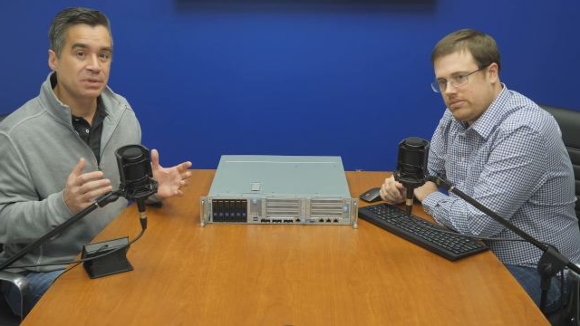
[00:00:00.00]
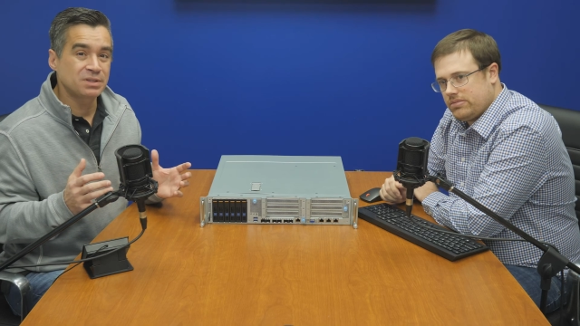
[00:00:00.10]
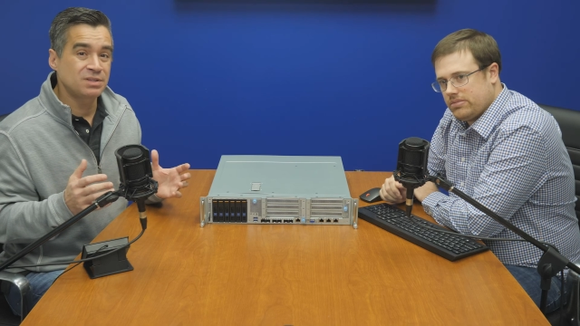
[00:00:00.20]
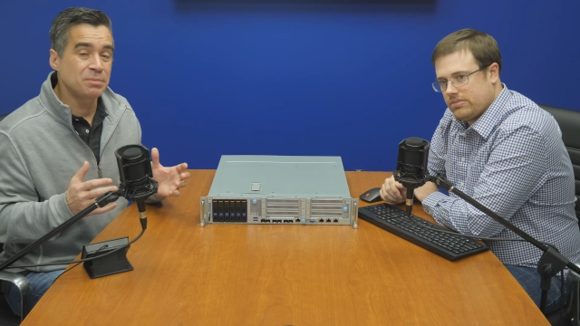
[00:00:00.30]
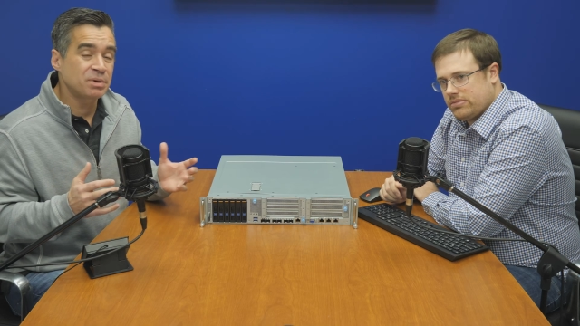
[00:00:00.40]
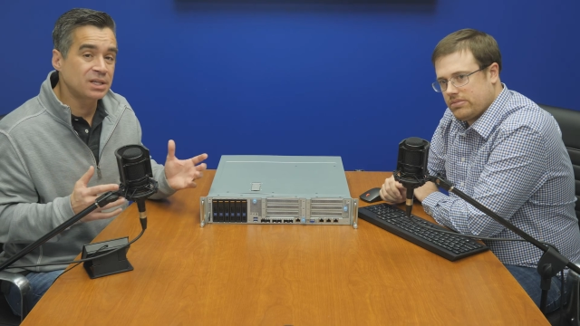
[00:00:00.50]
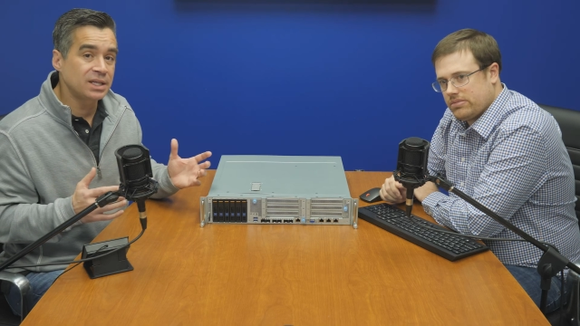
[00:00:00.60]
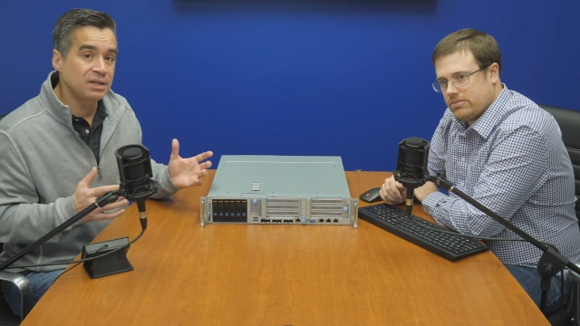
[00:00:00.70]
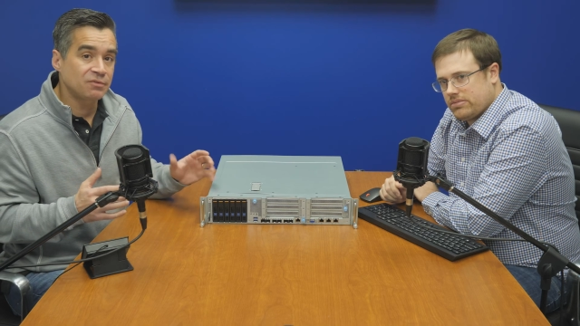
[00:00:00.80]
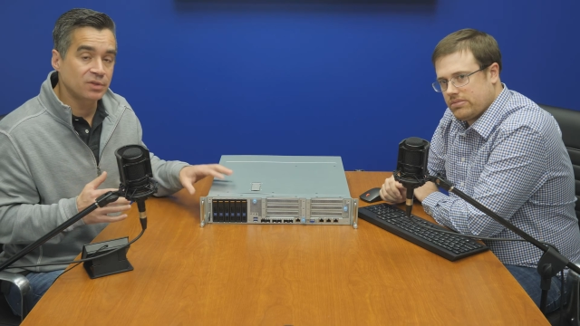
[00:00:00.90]
Speaker 1: typically
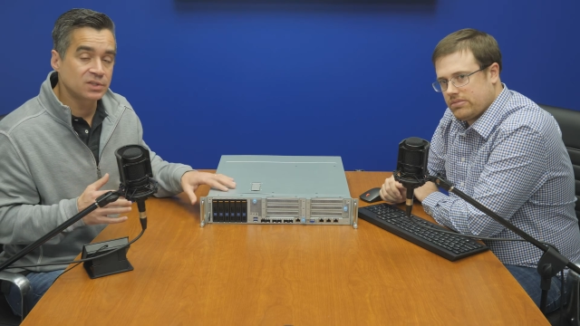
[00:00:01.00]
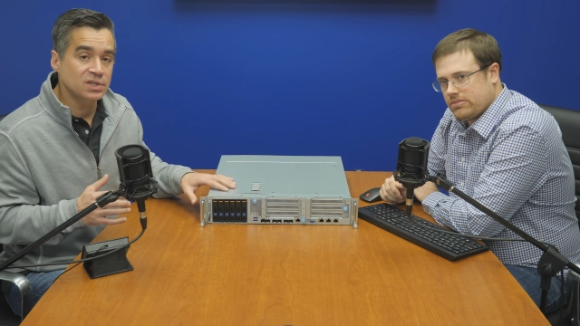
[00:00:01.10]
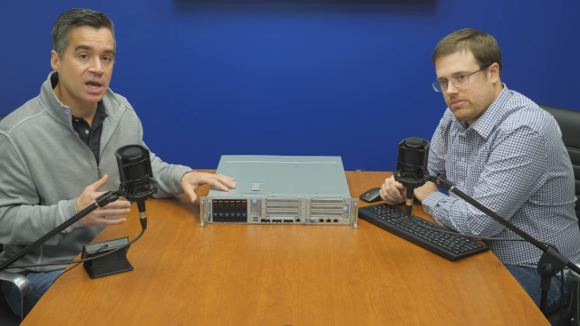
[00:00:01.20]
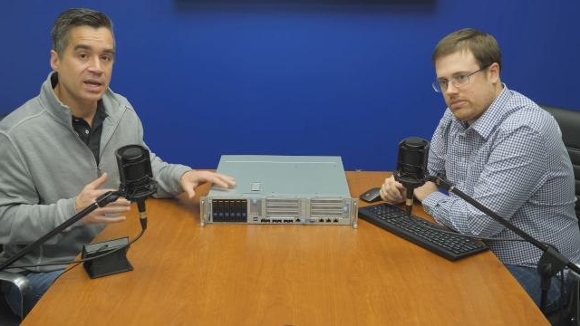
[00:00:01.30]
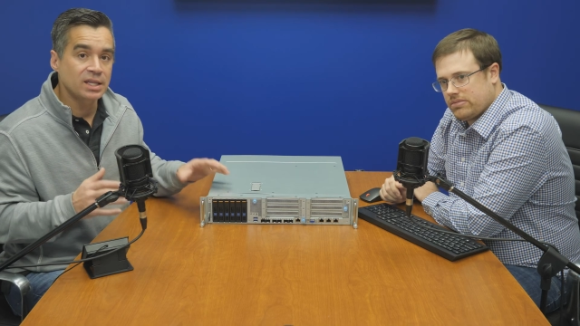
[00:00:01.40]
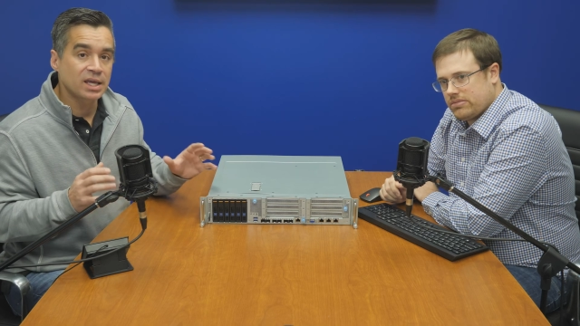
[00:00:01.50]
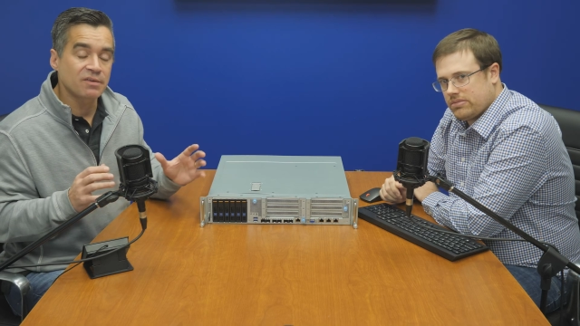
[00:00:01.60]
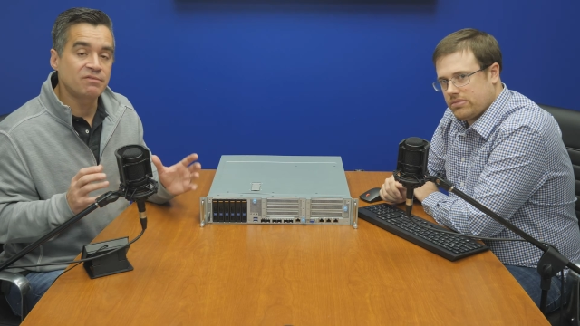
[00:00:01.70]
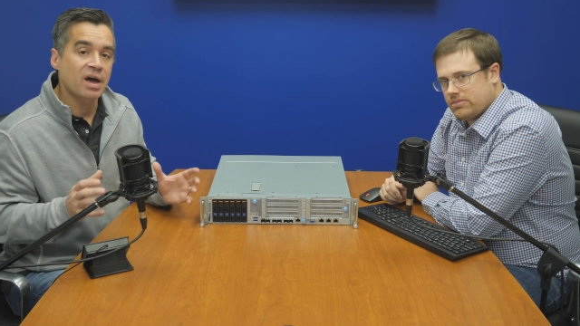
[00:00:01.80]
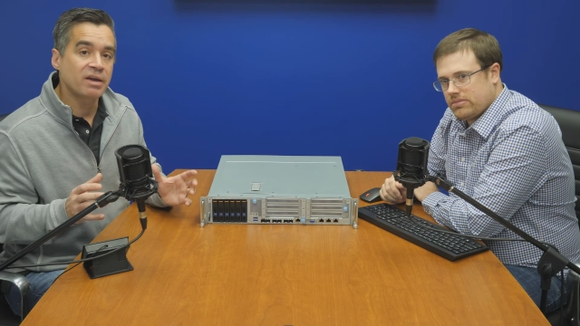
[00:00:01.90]
for this guy in like a
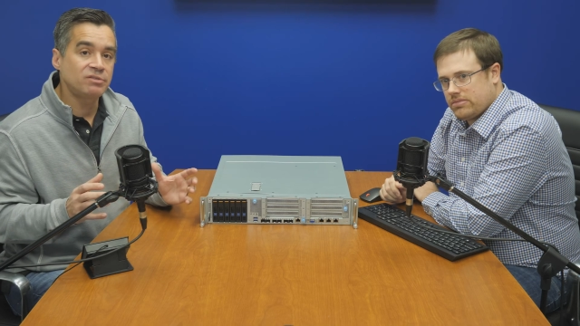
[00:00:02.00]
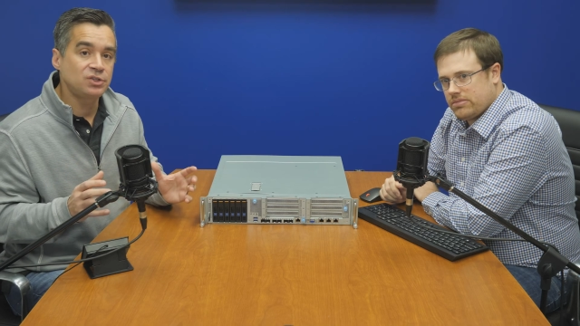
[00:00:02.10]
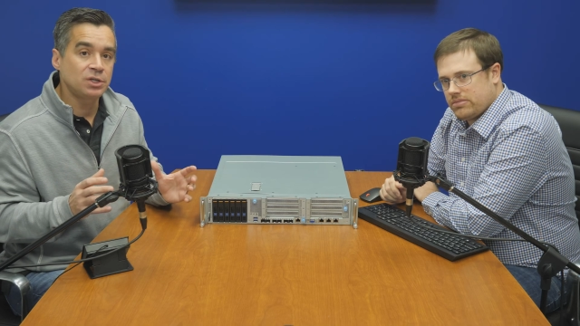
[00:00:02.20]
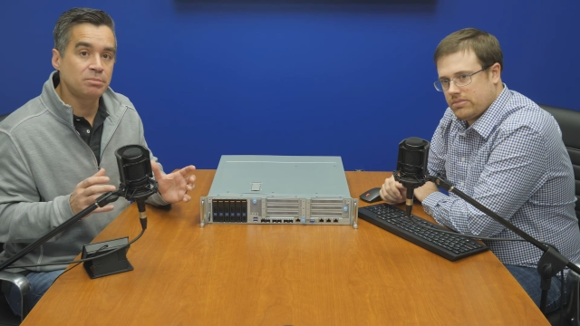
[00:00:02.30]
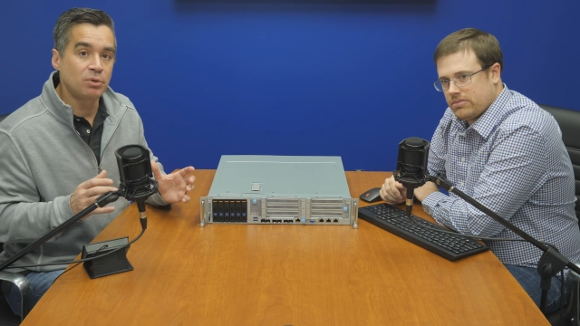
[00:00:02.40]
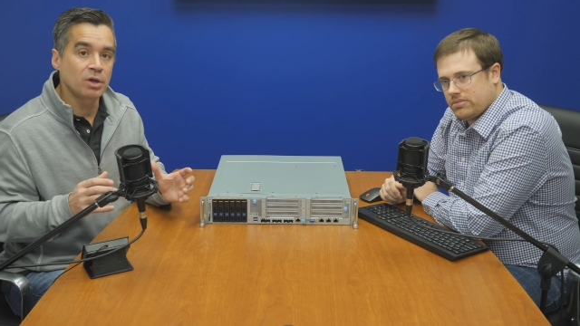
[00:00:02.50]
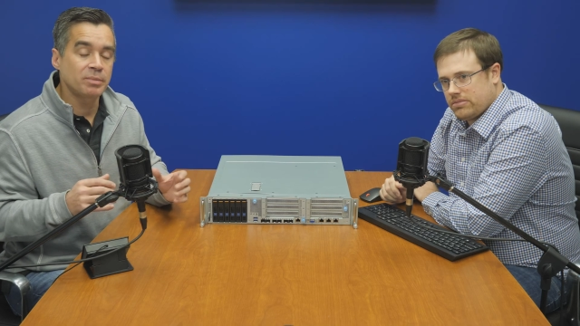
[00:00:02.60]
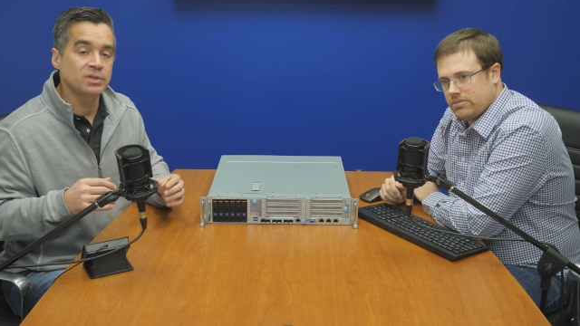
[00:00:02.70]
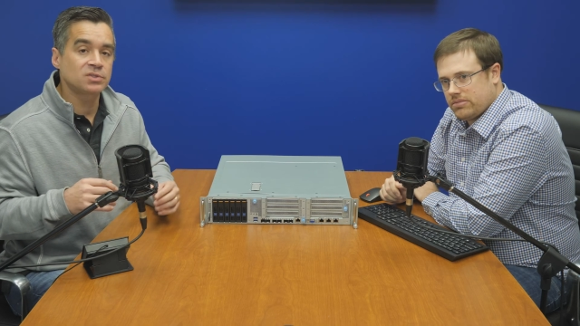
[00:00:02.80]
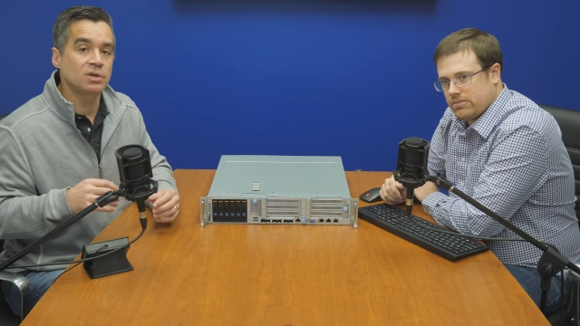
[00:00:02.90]
5g
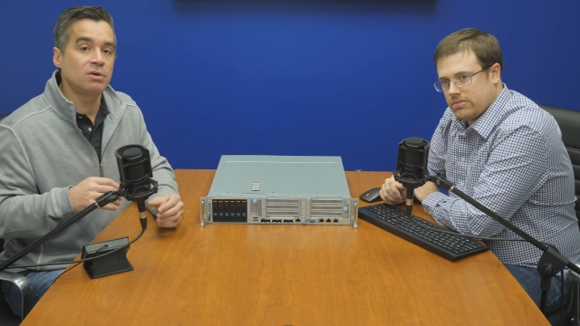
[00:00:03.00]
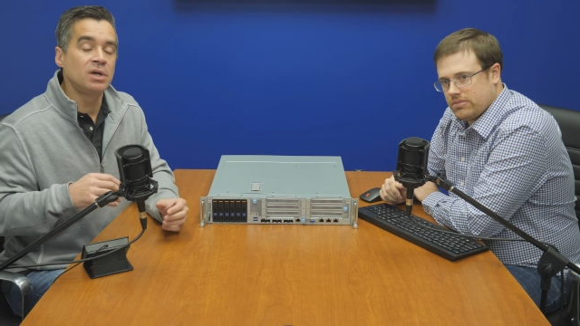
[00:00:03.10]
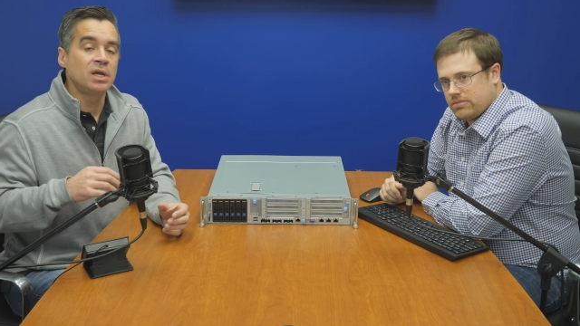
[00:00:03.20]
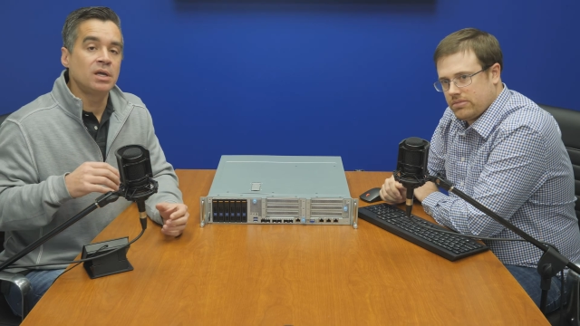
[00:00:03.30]
deployment so